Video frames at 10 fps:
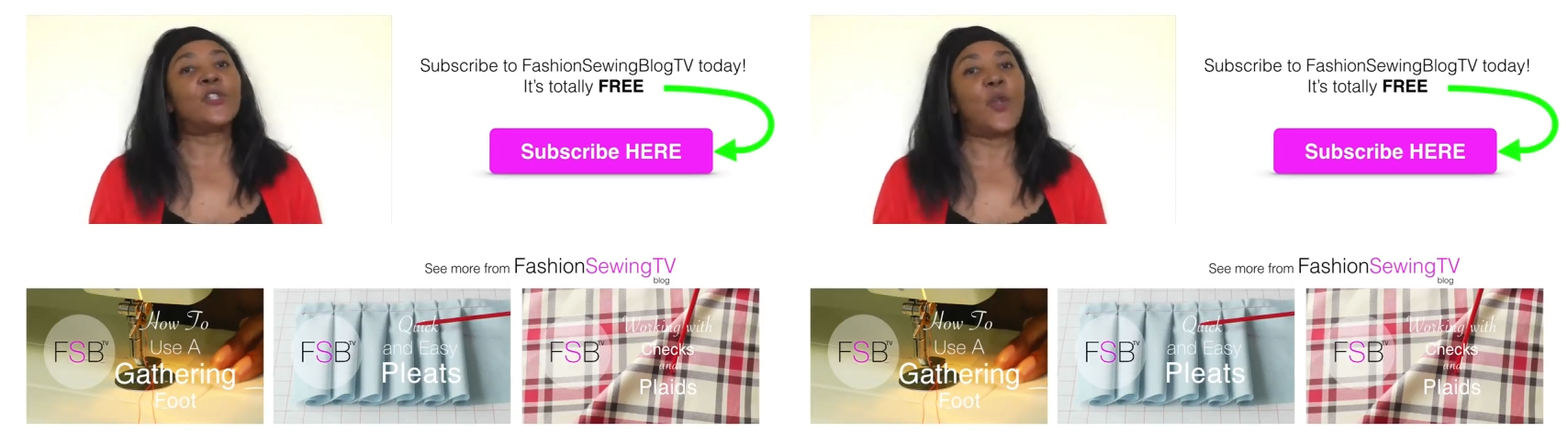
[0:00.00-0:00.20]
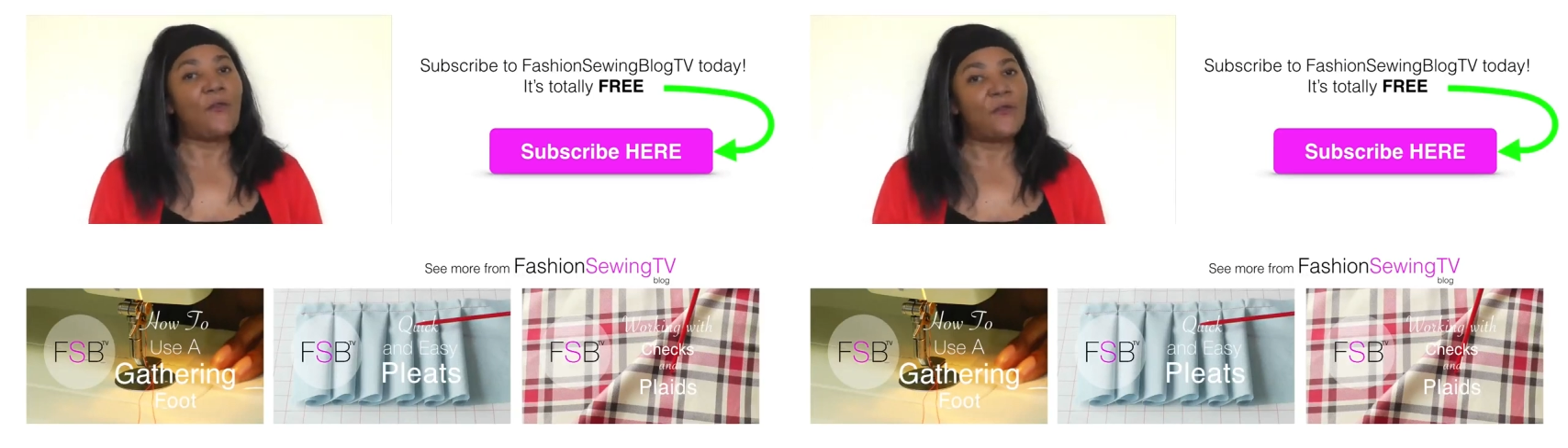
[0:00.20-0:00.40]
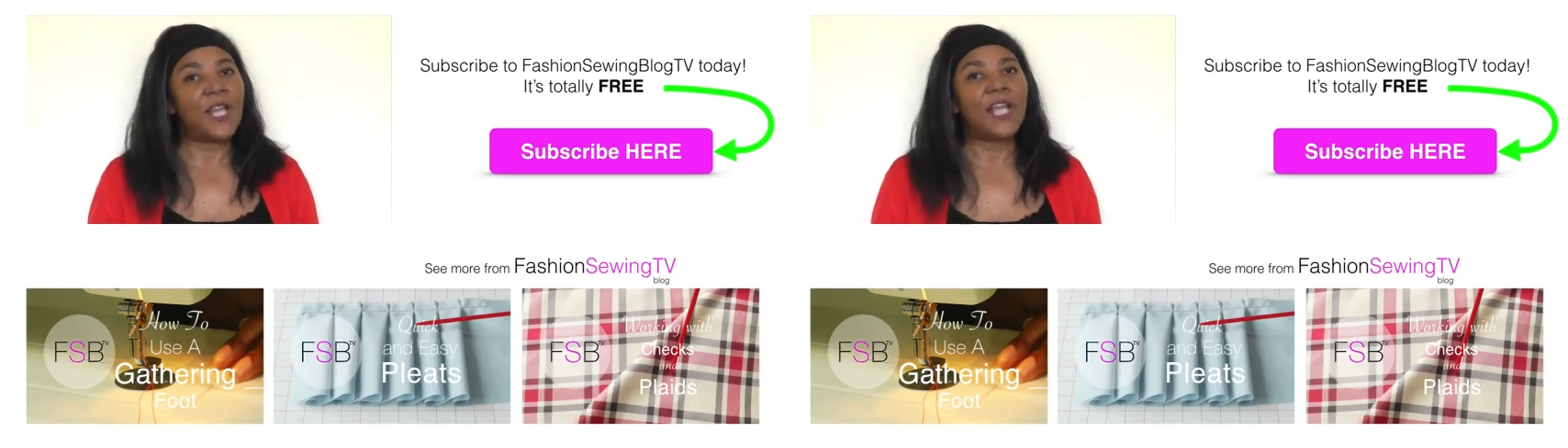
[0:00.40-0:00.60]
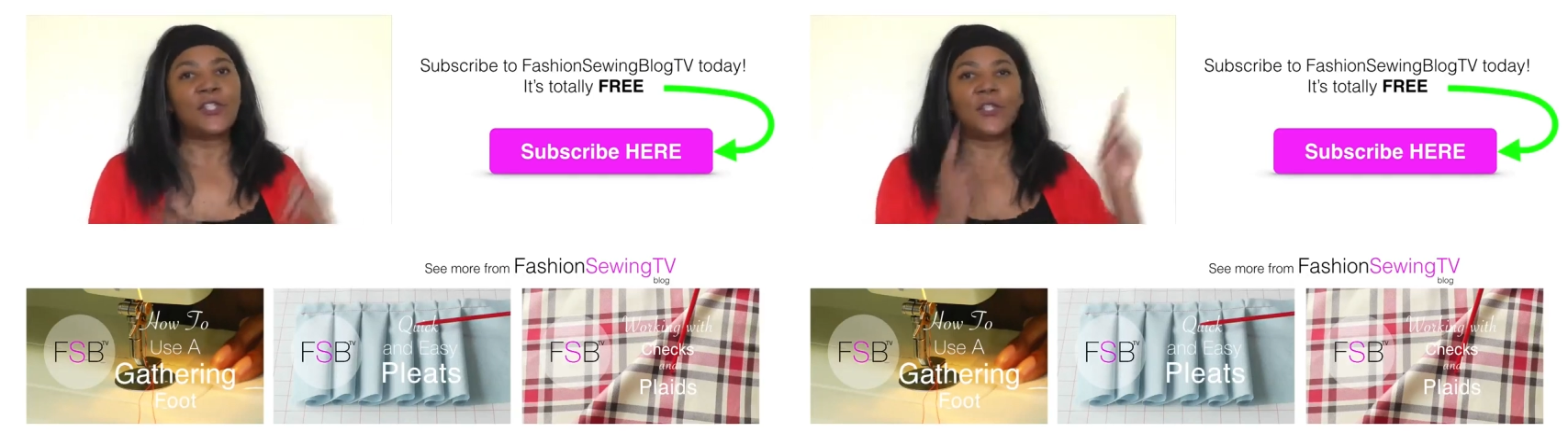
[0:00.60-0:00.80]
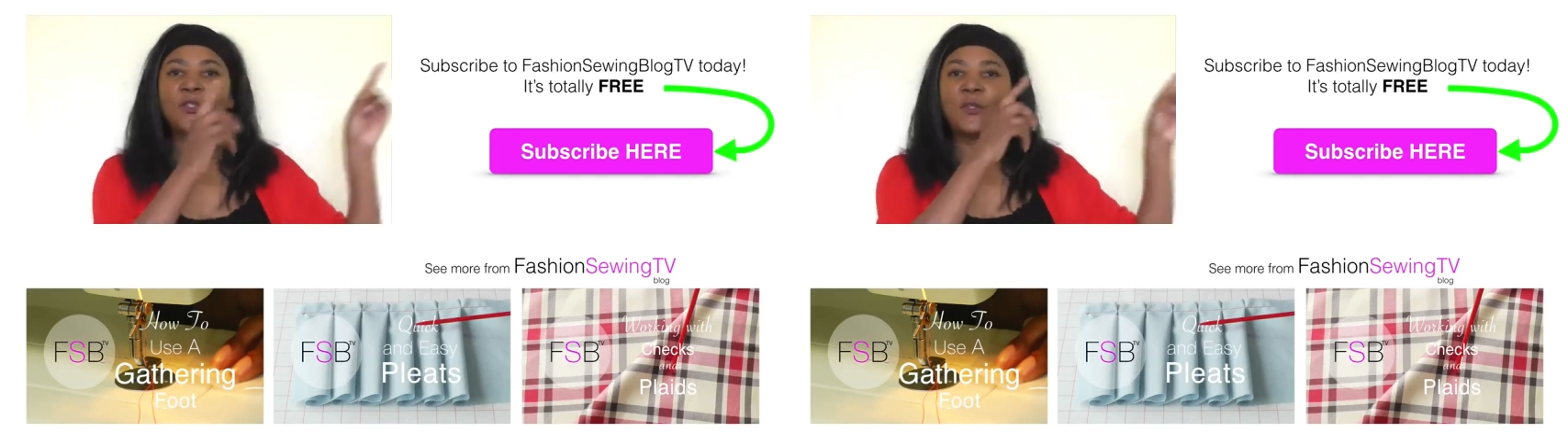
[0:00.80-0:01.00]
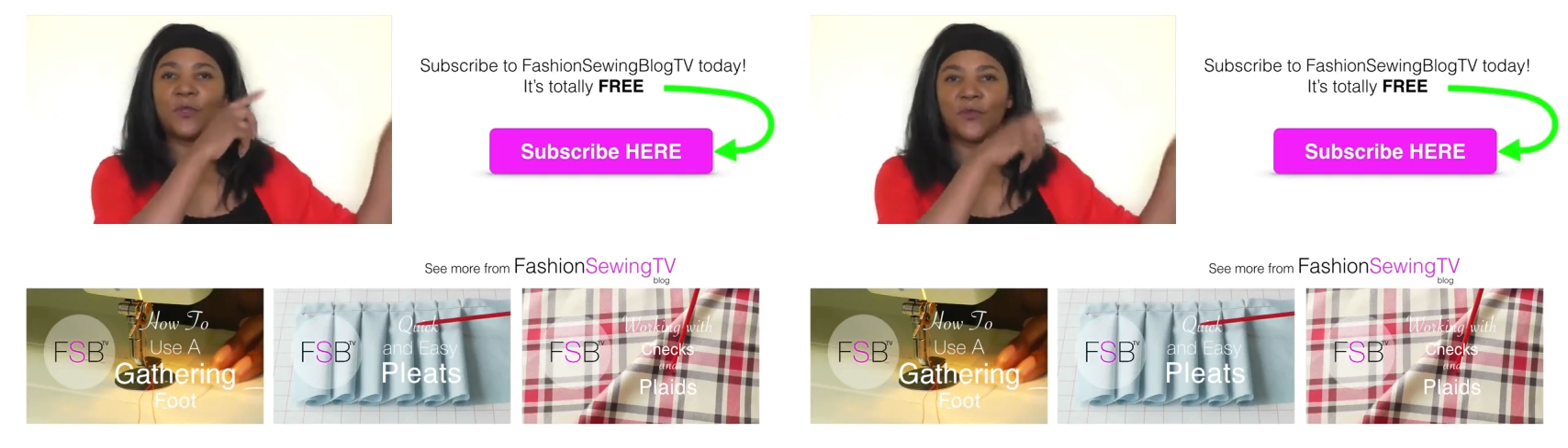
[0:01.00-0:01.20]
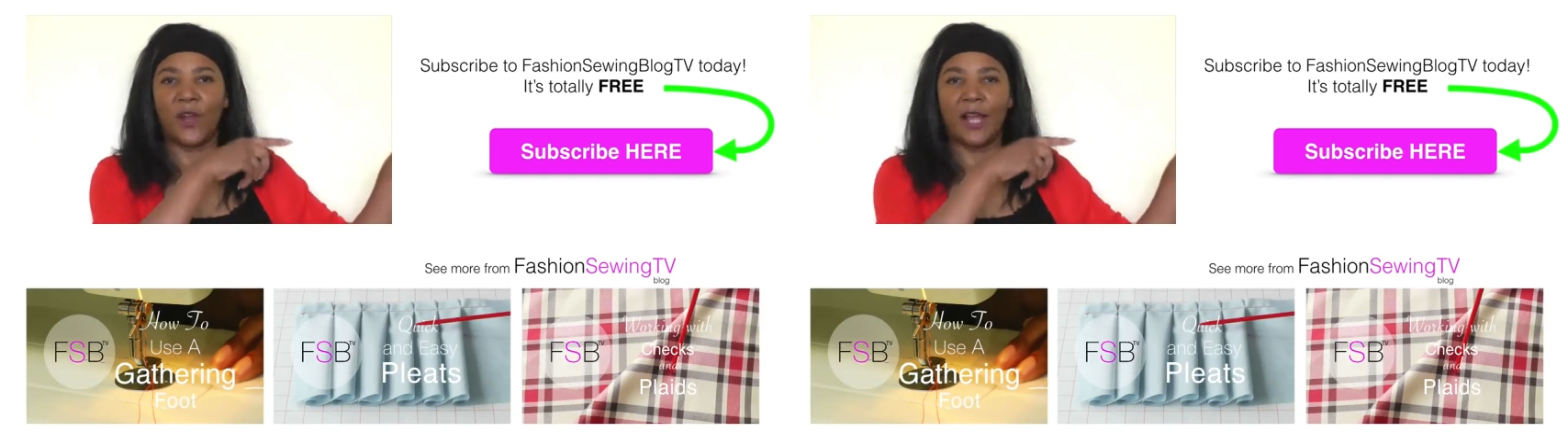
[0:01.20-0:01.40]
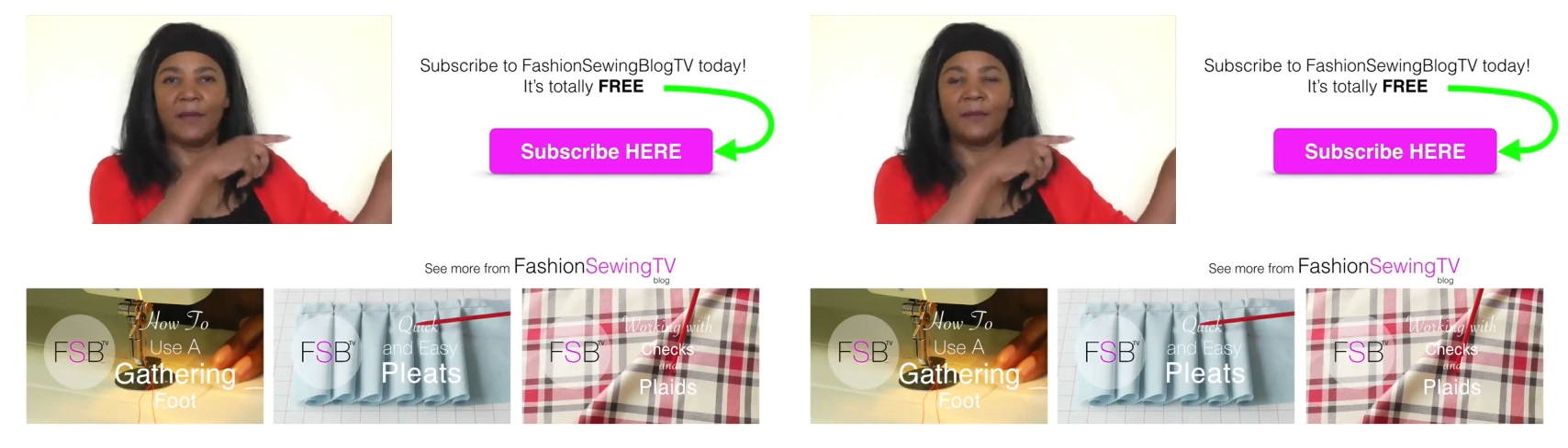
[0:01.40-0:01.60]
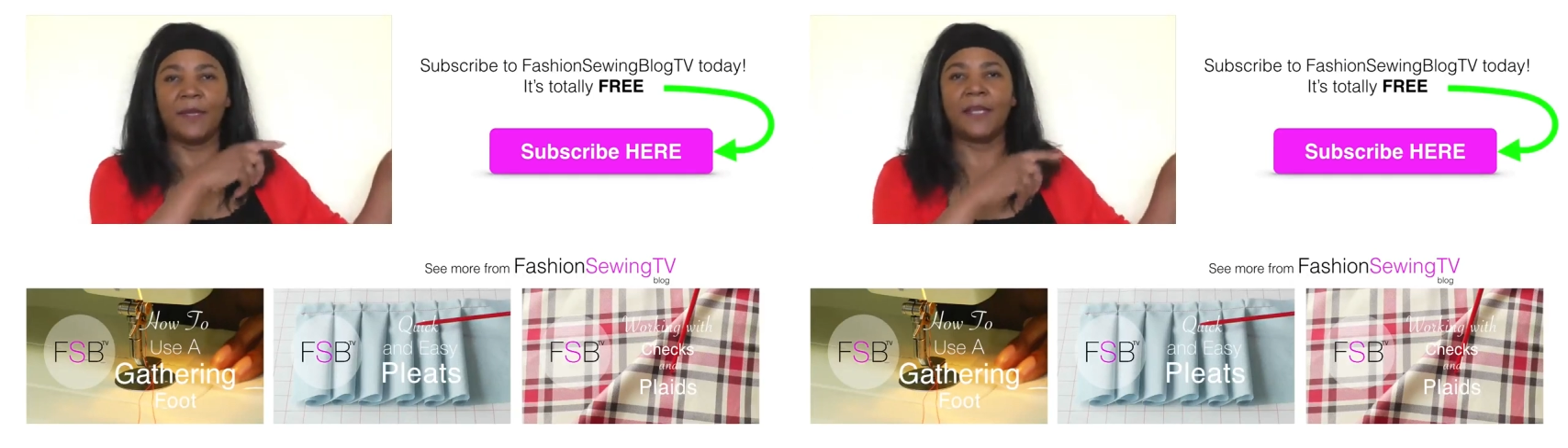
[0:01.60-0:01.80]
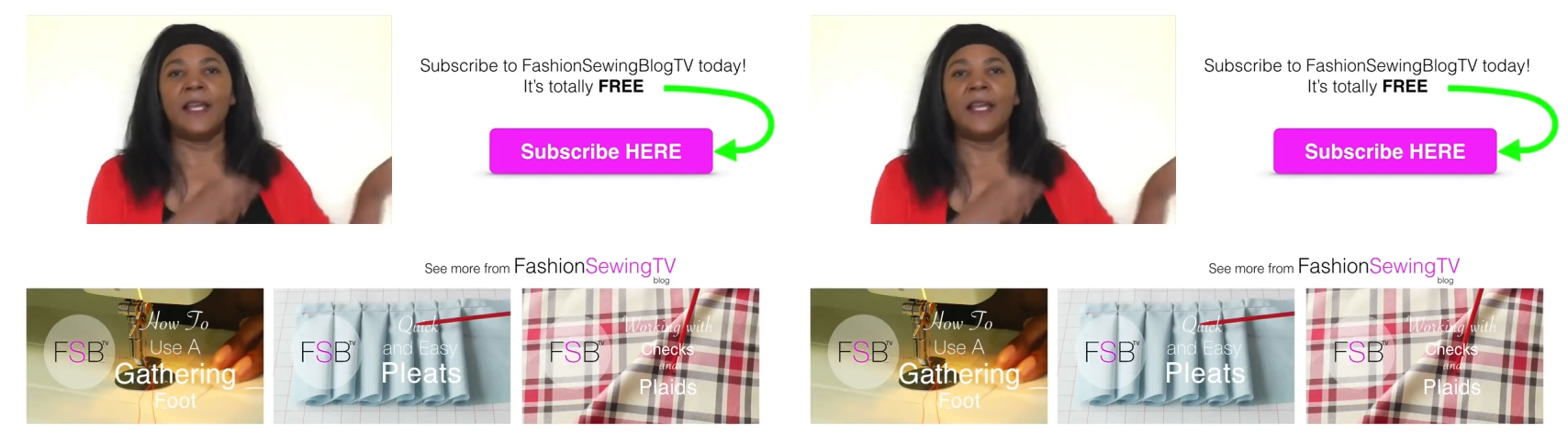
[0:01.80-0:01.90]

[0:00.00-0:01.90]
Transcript: don't forget to subscribe.